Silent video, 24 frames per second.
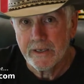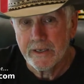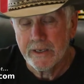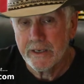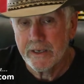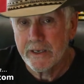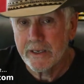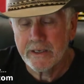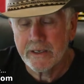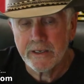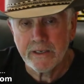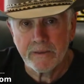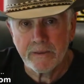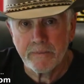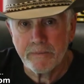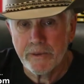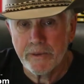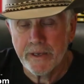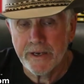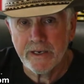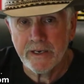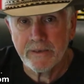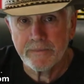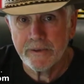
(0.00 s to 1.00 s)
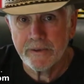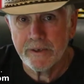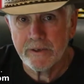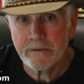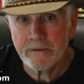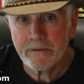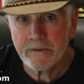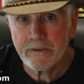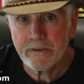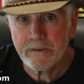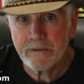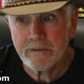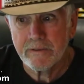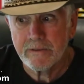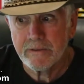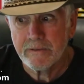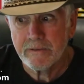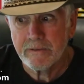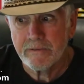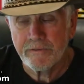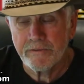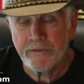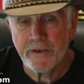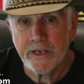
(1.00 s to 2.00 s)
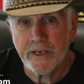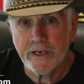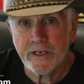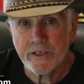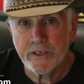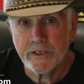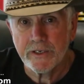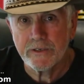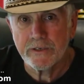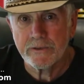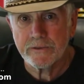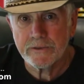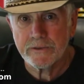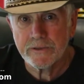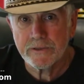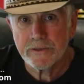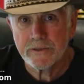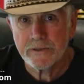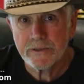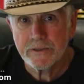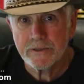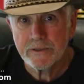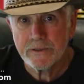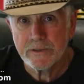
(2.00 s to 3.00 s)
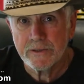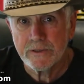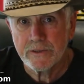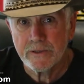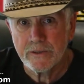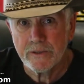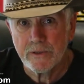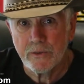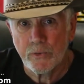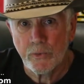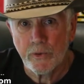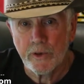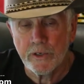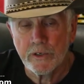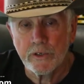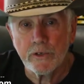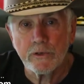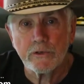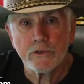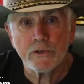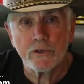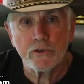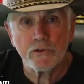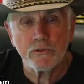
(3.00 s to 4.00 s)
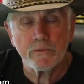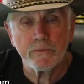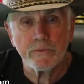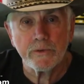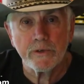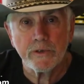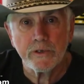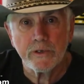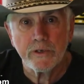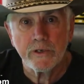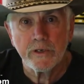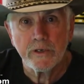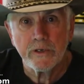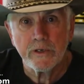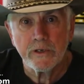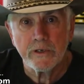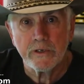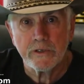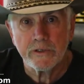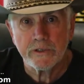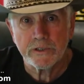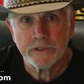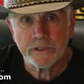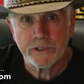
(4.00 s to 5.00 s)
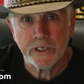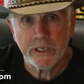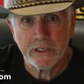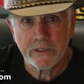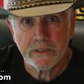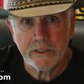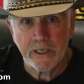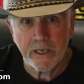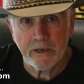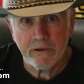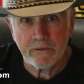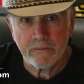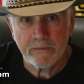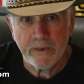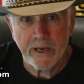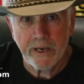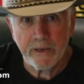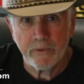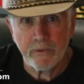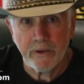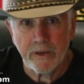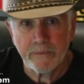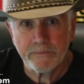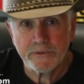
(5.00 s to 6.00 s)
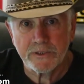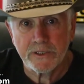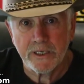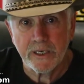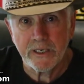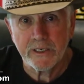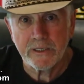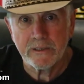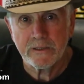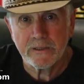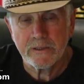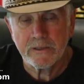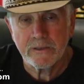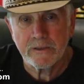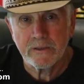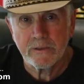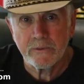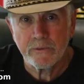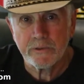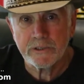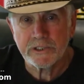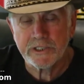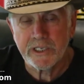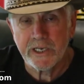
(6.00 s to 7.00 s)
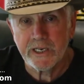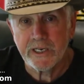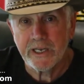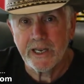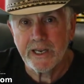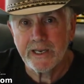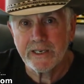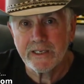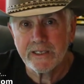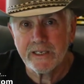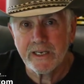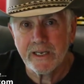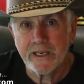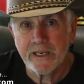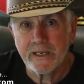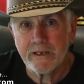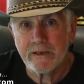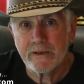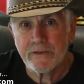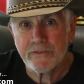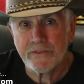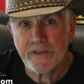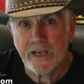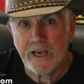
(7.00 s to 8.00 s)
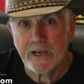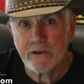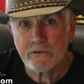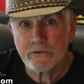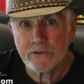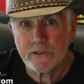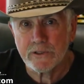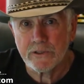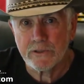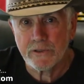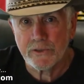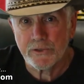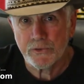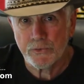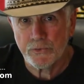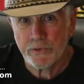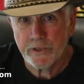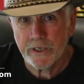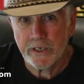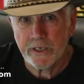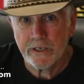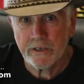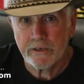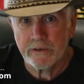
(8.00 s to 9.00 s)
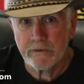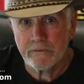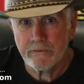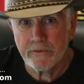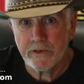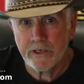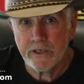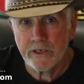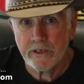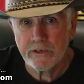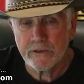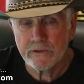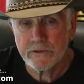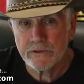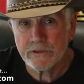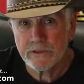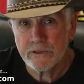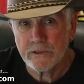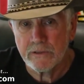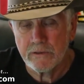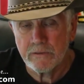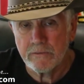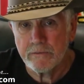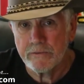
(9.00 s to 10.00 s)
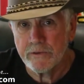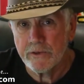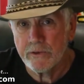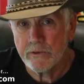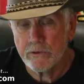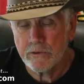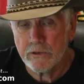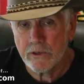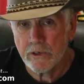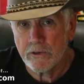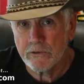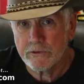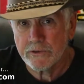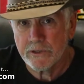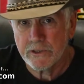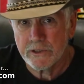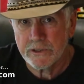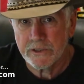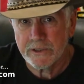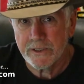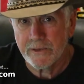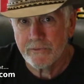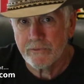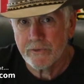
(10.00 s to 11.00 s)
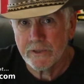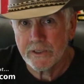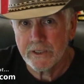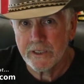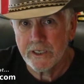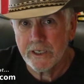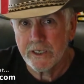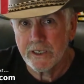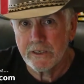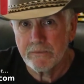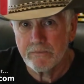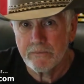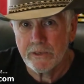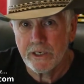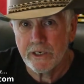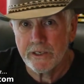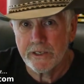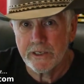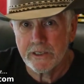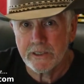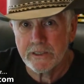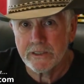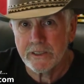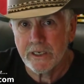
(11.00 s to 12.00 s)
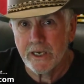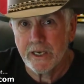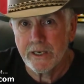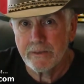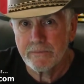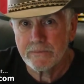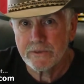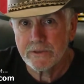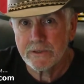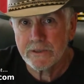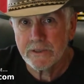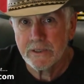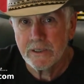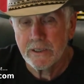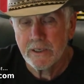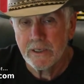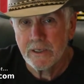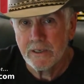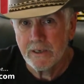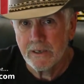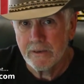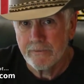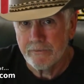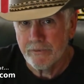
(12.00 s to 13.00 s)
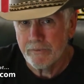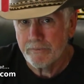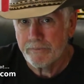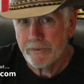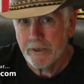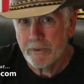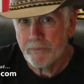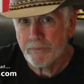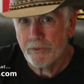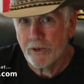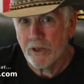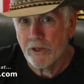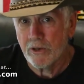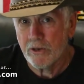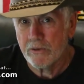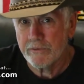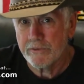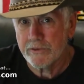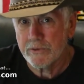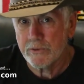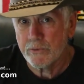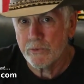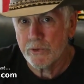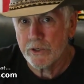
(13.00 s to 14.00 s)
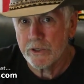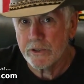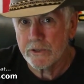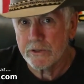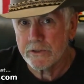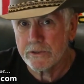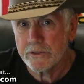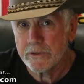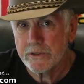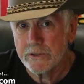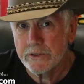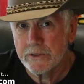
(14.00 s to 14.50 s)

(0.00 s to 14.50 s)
He didn't complain about fake news when YouTube shut down my website, which had 18,300 videos viewed close to 17 million times from people all over the world.